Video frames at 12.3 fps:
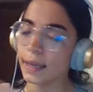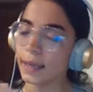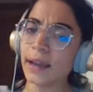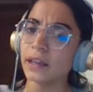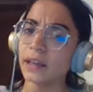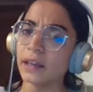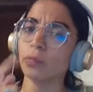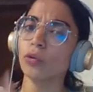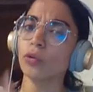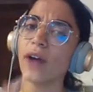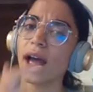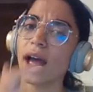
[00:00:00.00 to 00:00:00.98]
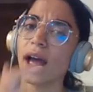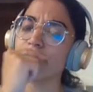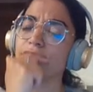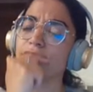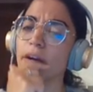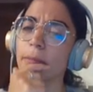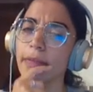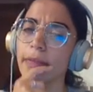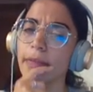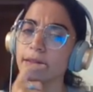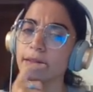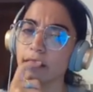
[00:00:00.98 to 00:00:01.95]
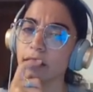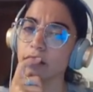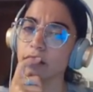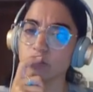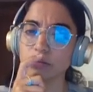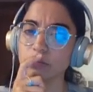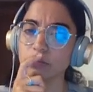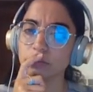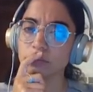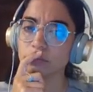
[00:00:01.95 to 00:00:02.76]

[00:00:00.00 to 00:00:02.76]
Can I remove f from the integration?